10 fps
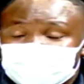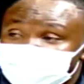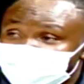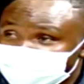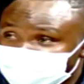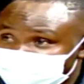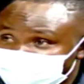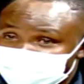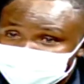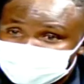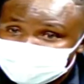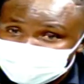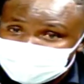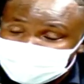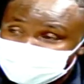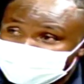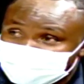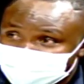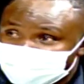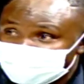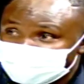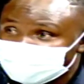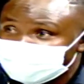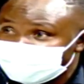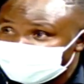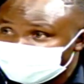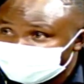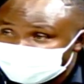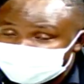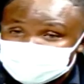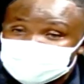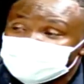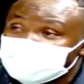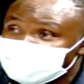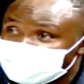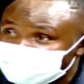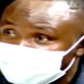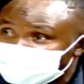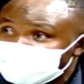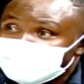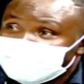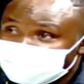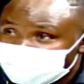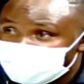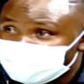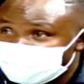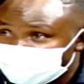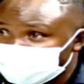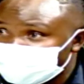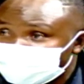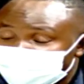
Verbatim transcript: grievous issue that okay. we highlighted on our strike notice okay. is about lack of promotion